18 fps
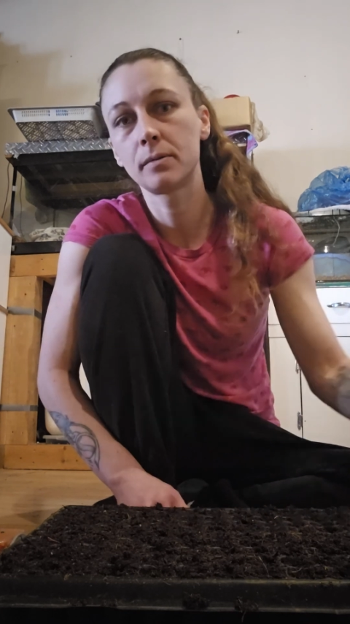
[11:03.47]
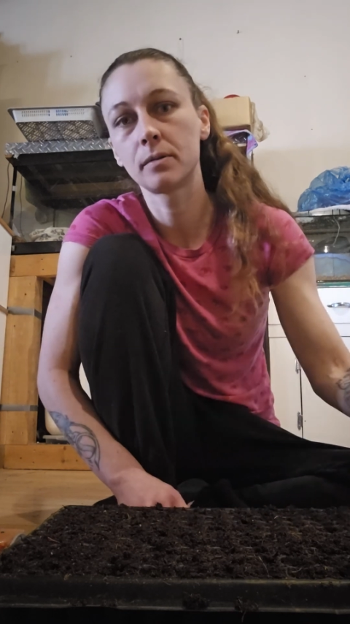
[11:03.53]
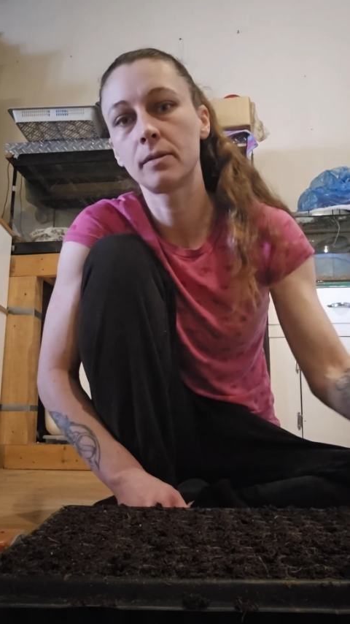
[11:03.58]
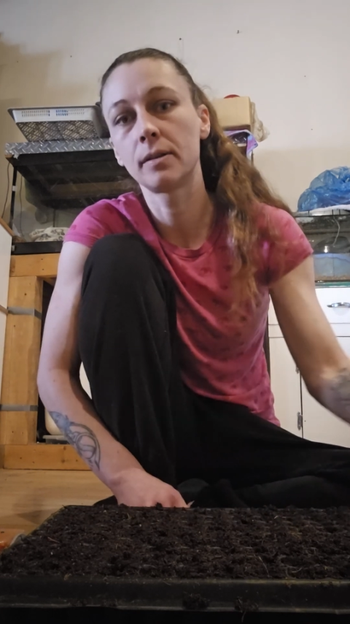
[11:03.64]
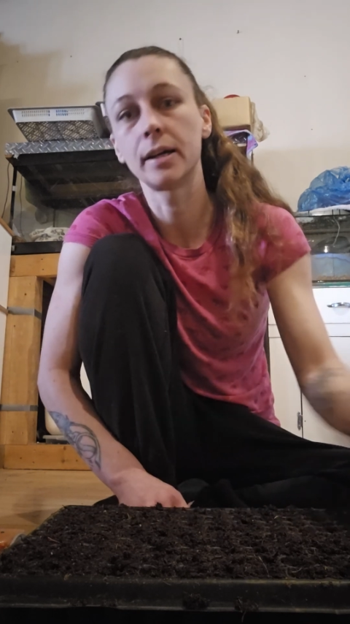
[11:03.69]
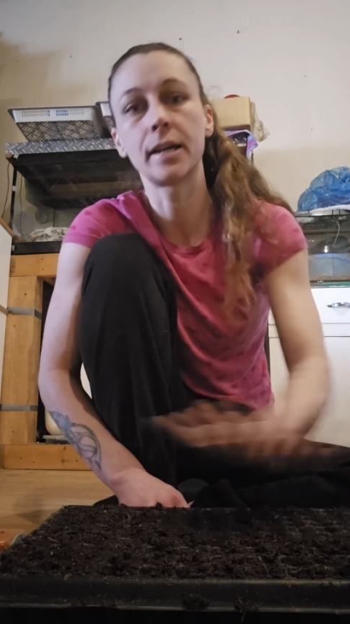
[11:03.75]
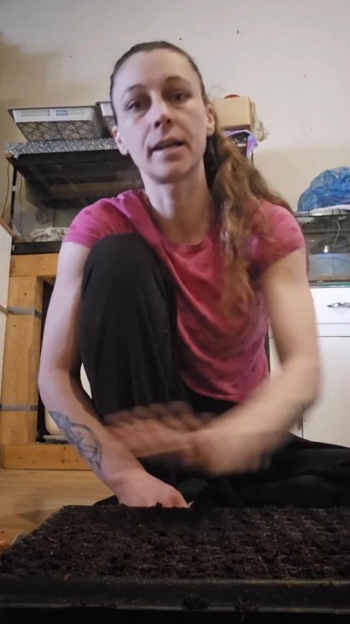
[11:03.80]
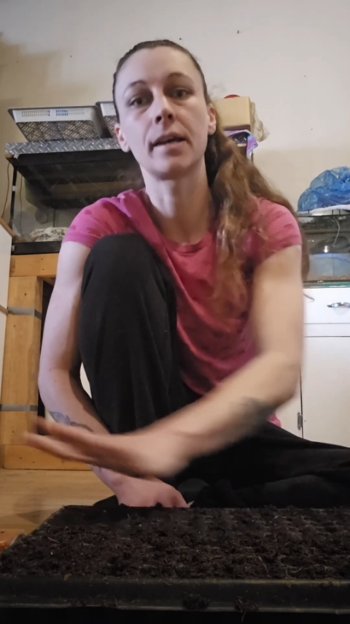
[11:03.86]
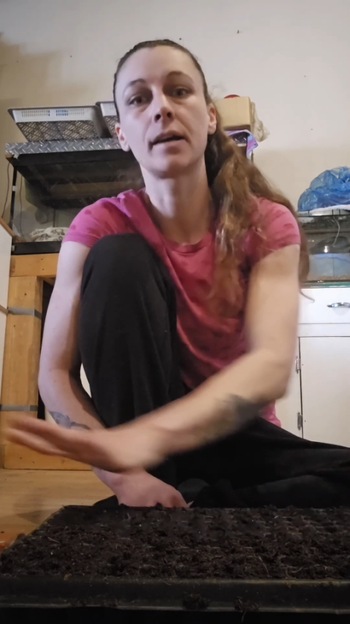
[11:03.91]

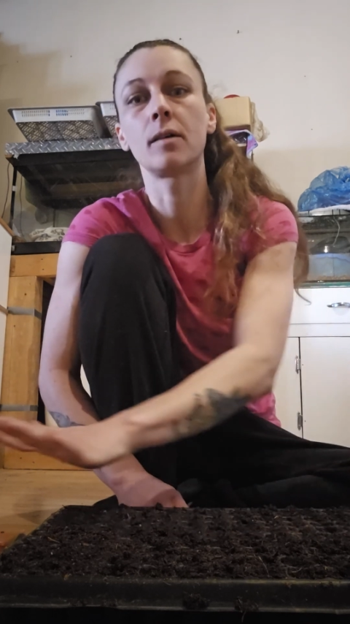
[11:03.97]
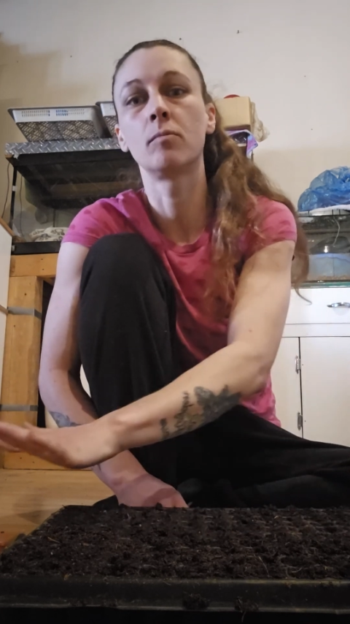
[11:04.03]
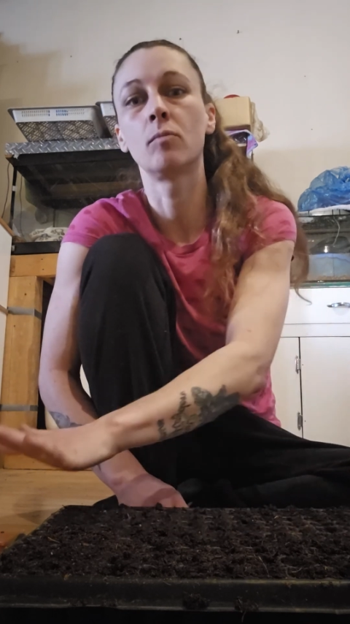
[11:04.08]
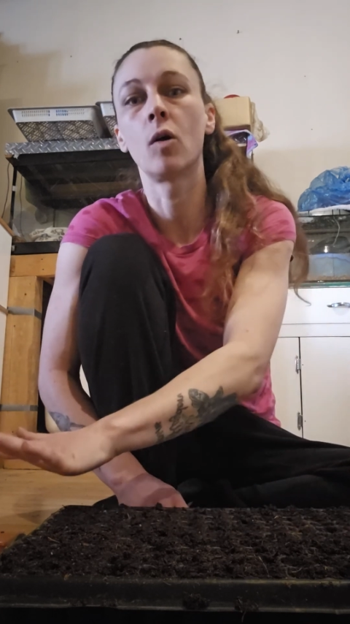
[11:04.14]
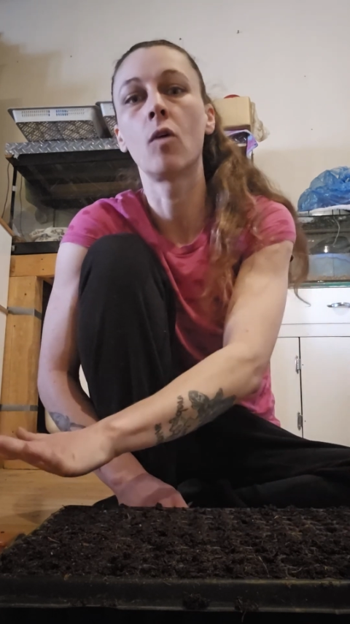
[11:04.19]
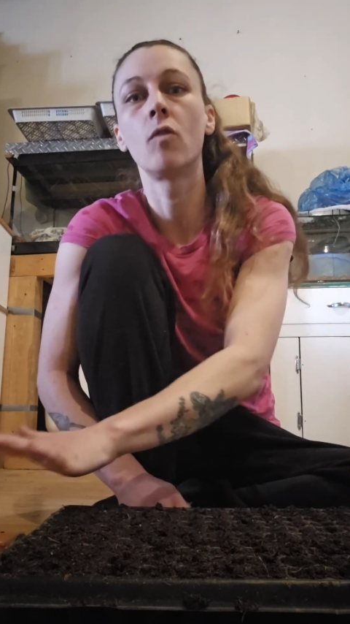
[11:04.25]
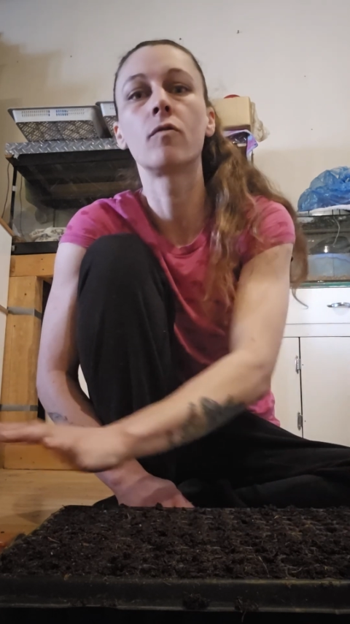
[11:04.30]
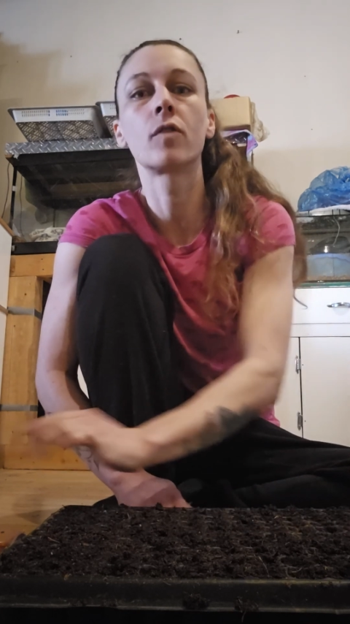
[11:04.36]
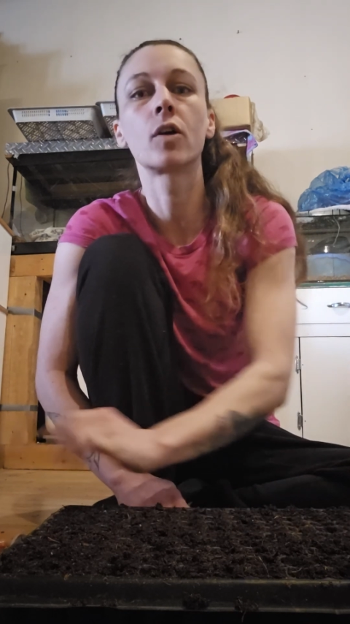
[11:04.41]
leaning them
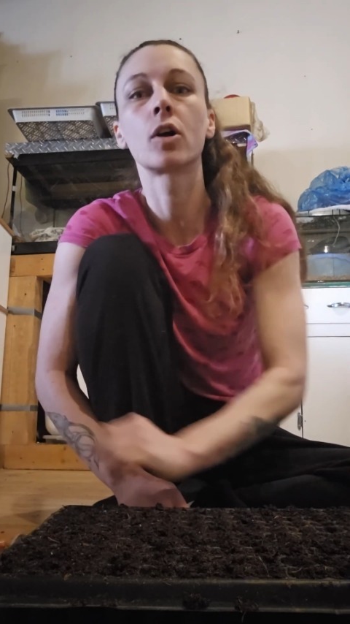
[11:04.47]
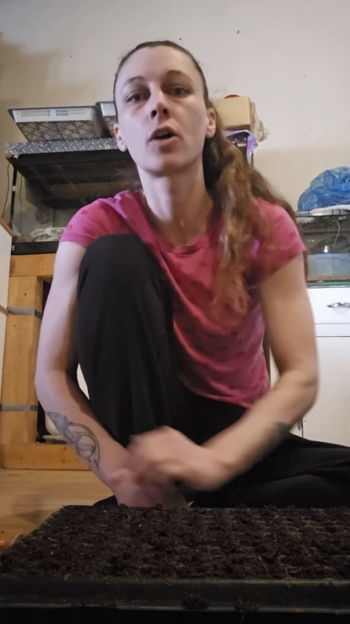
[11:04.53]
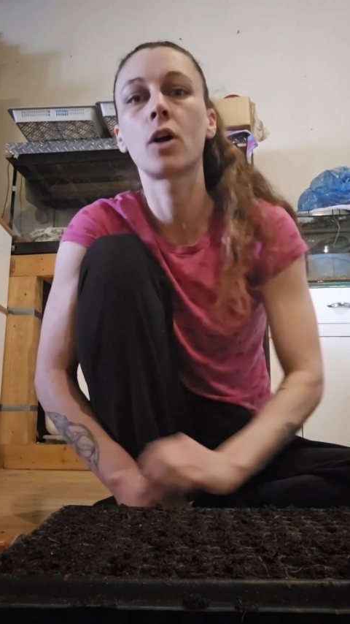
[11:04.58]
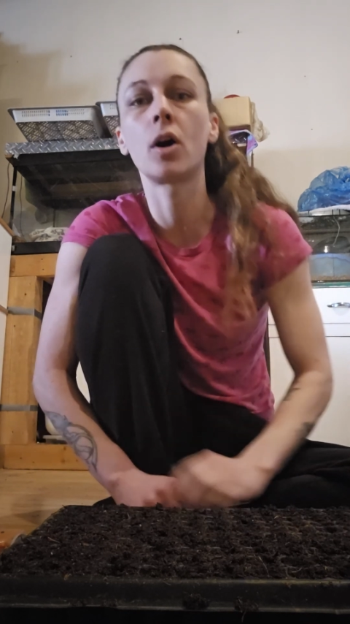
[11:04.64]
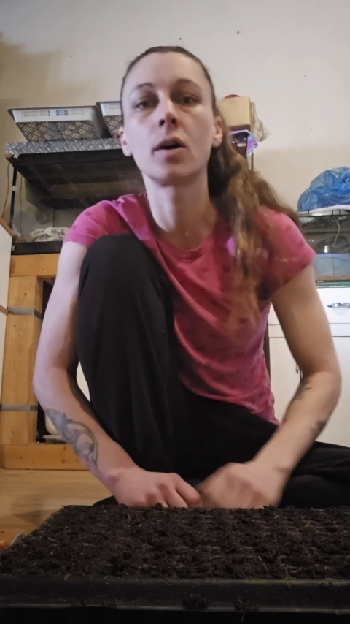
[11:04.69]
over